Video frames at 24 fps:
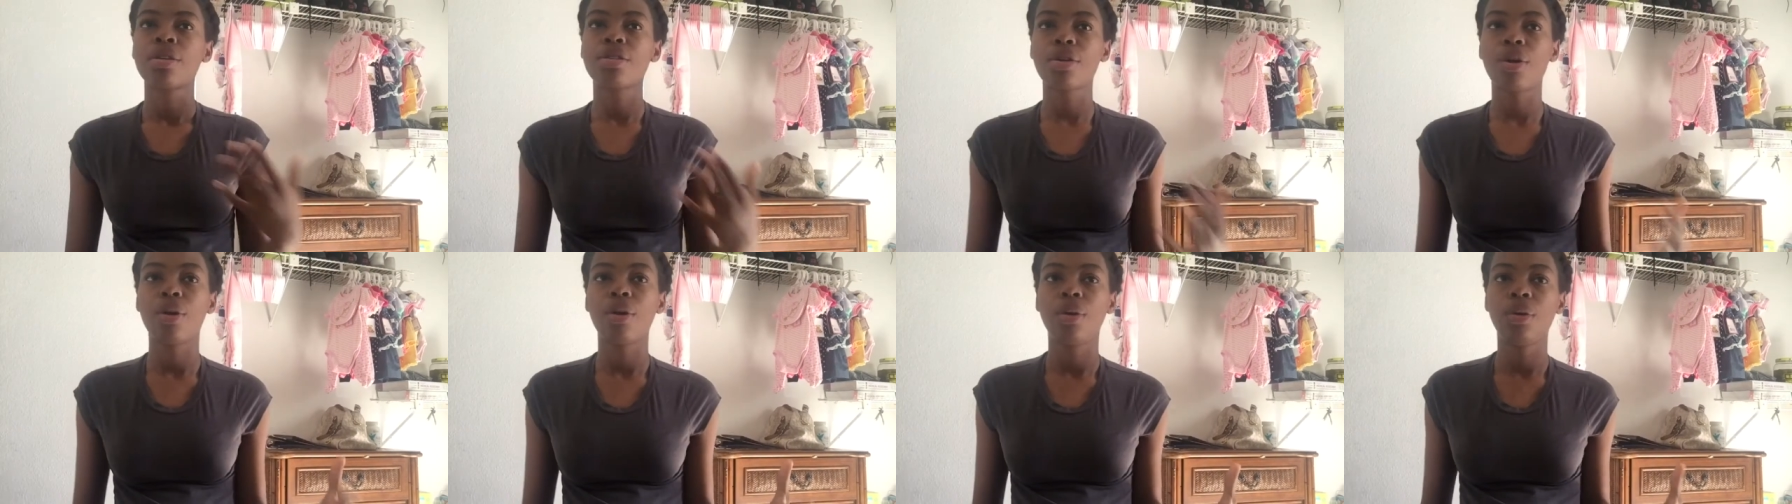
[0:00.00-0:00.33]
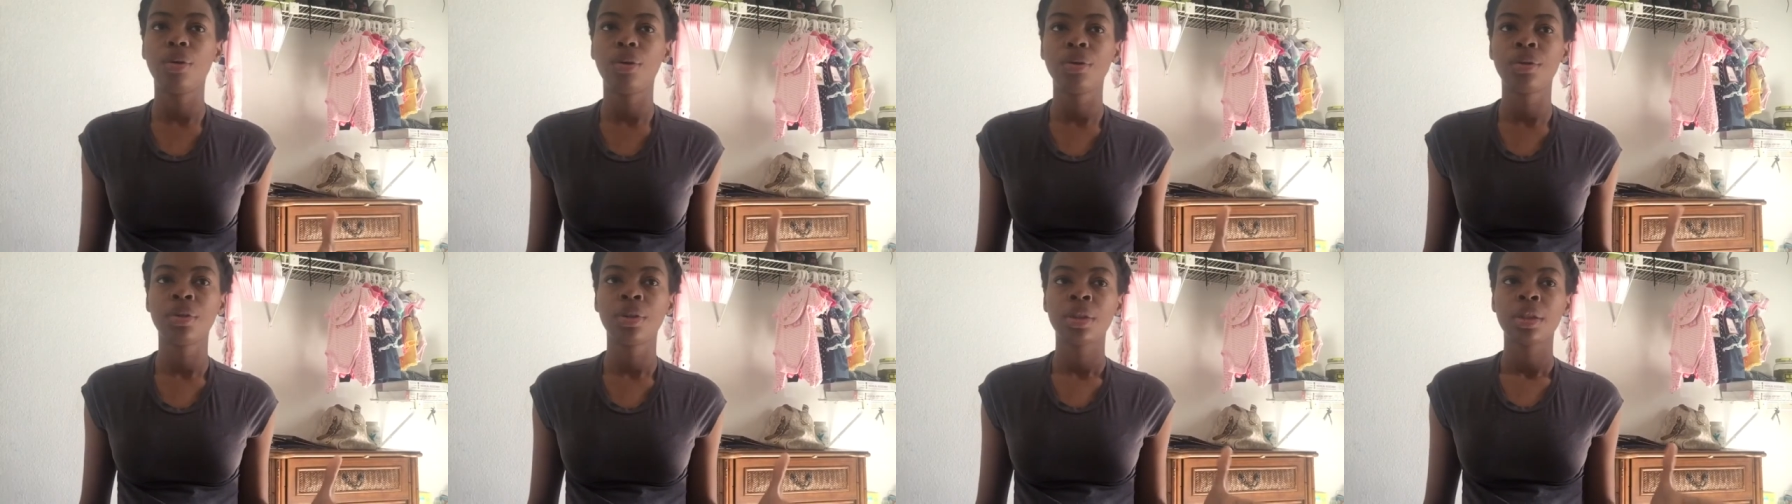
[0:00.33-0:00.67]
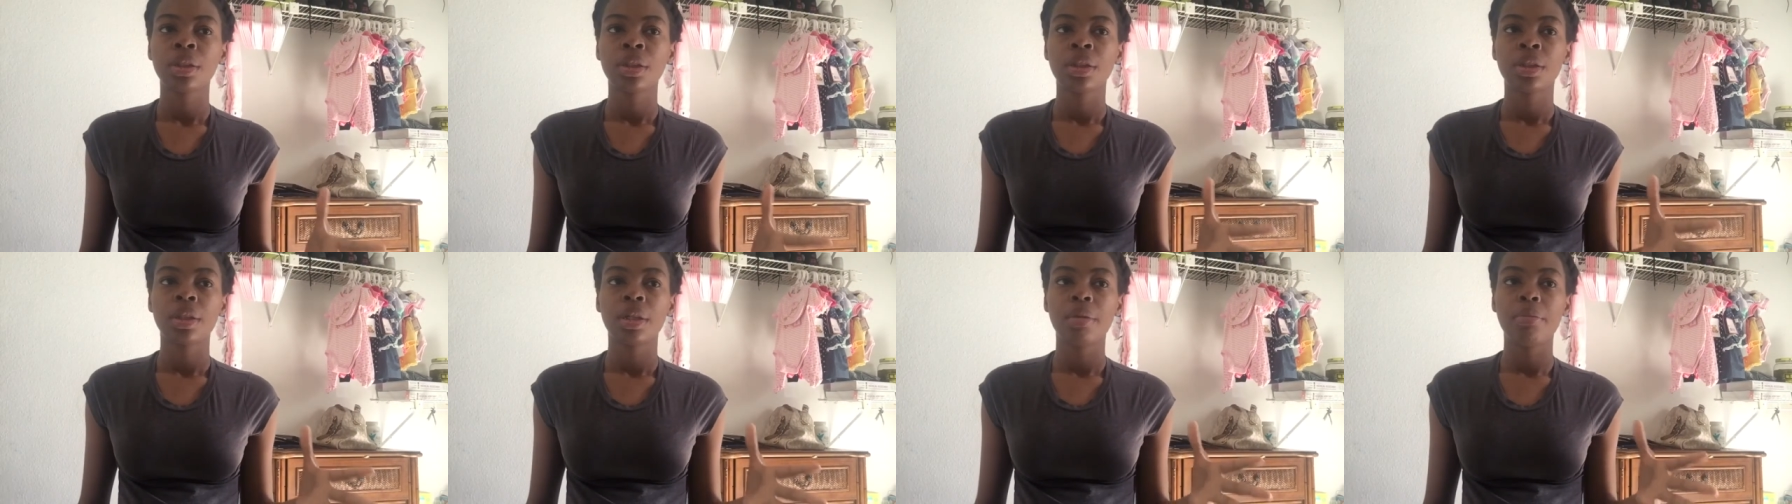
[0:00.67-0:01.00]
So,
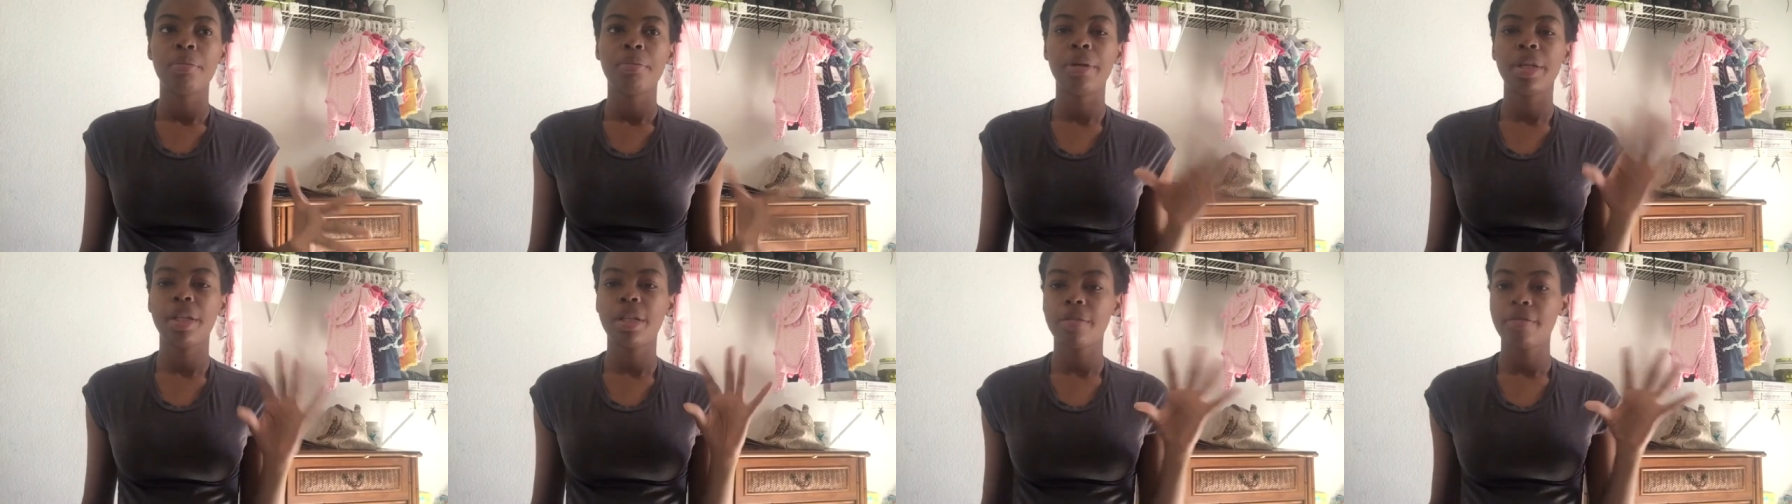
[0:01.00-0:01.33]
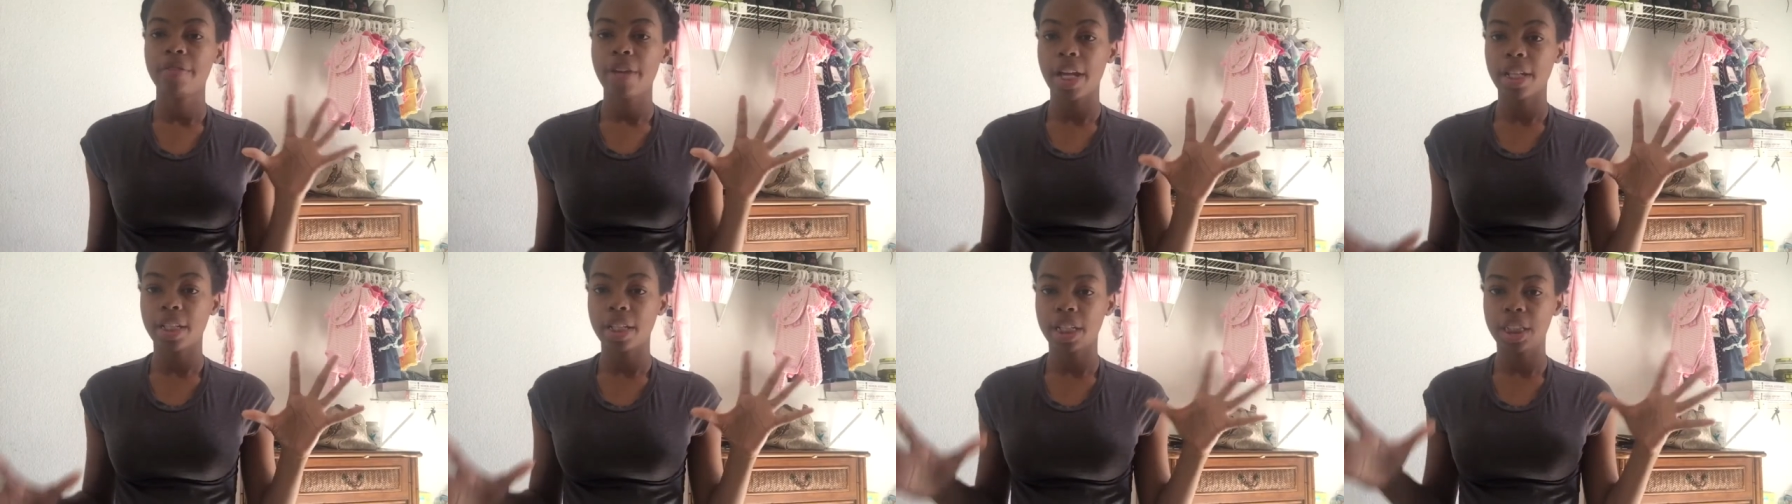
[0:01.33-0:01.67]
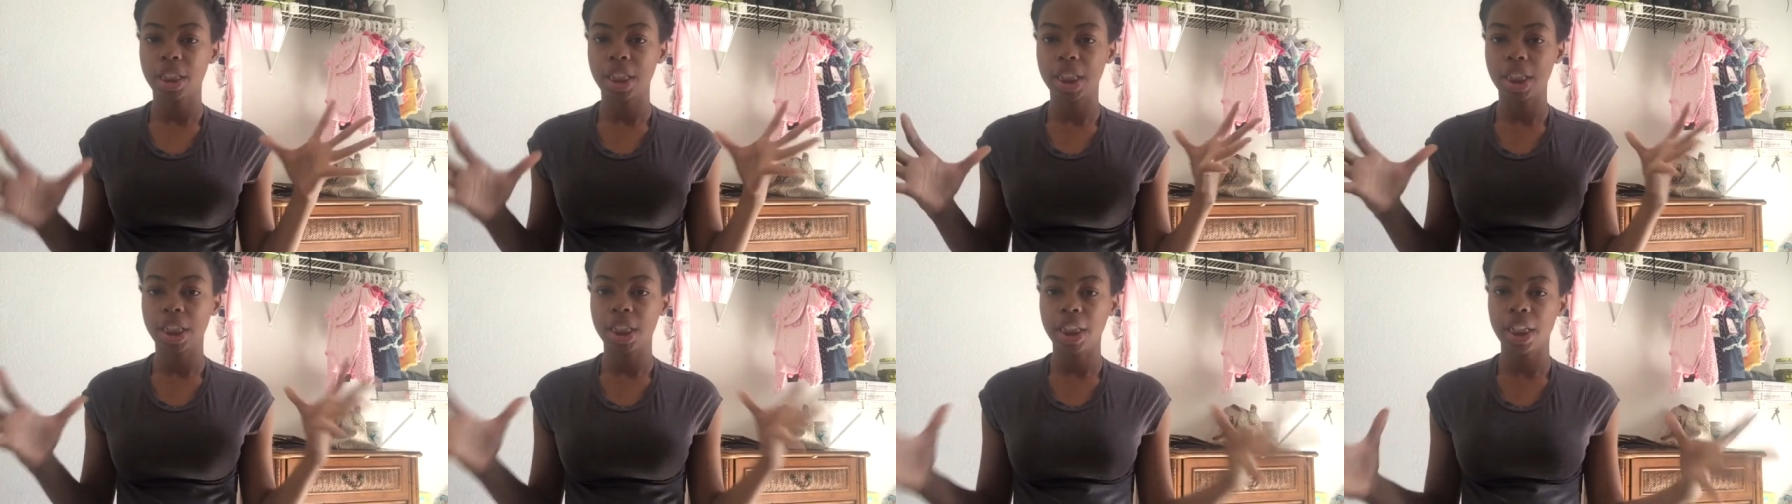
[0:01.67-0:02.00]
being the fact that
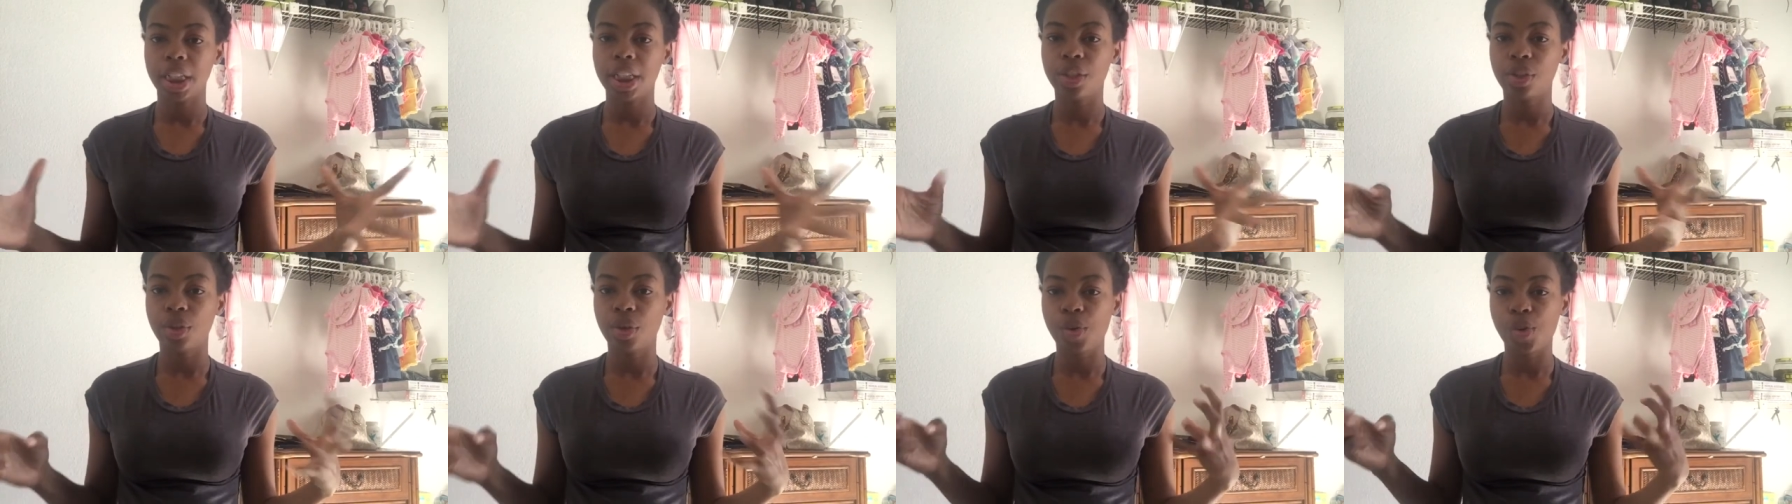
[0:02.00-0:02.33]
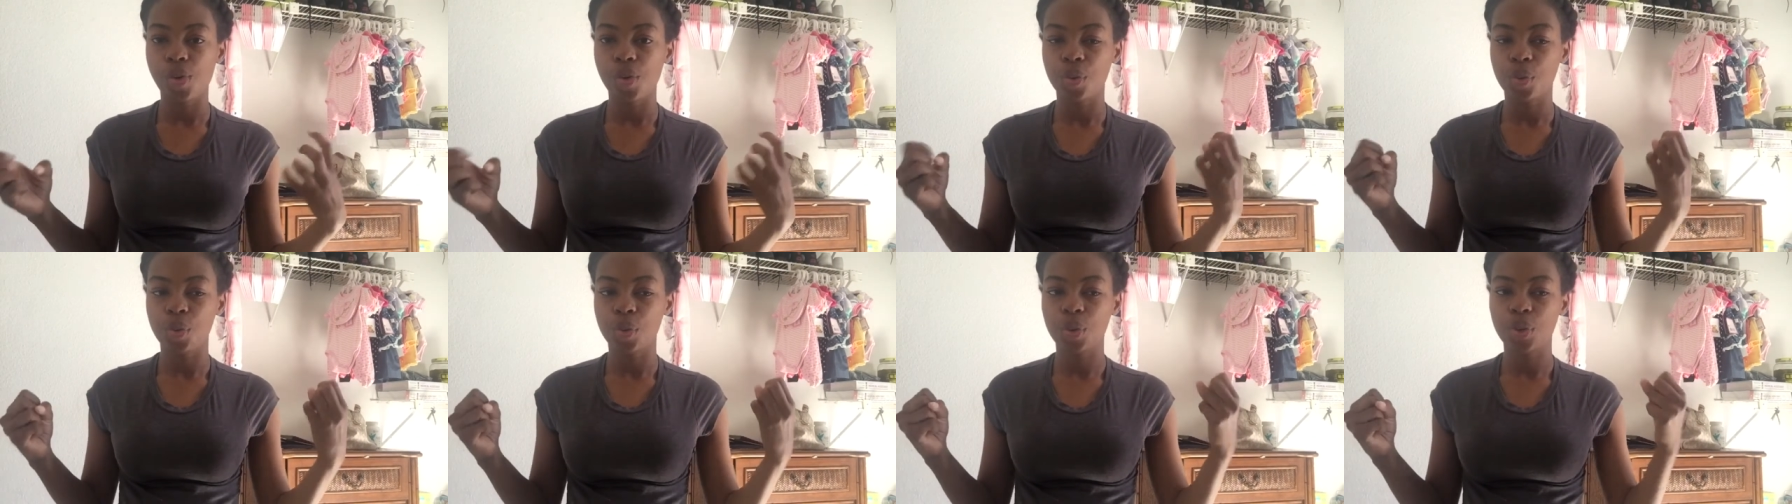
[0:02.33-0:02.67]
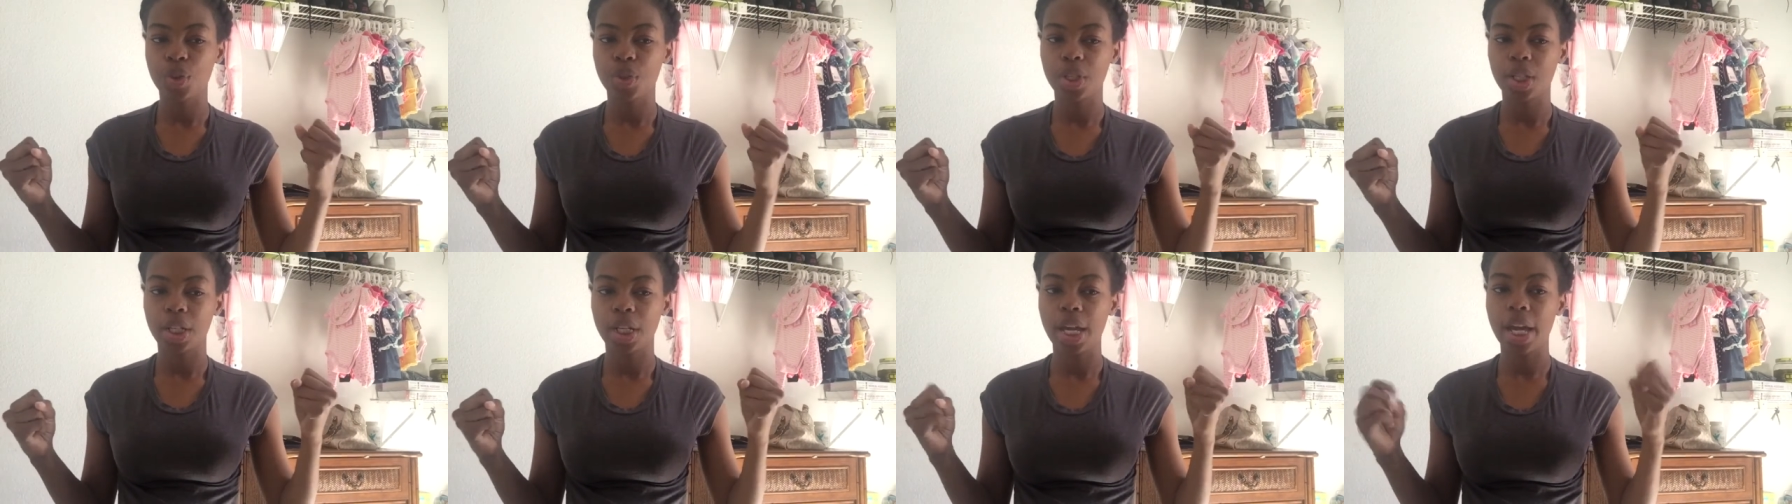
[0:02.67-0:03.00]
she did
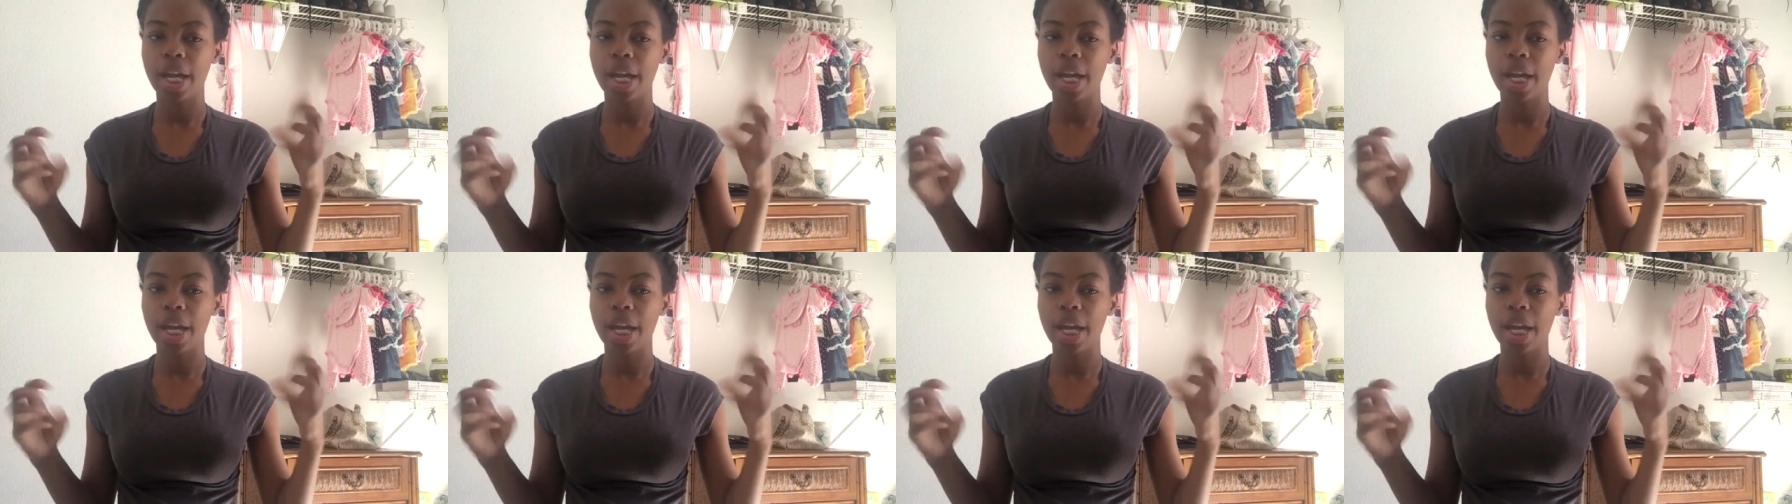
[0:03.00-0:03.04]
those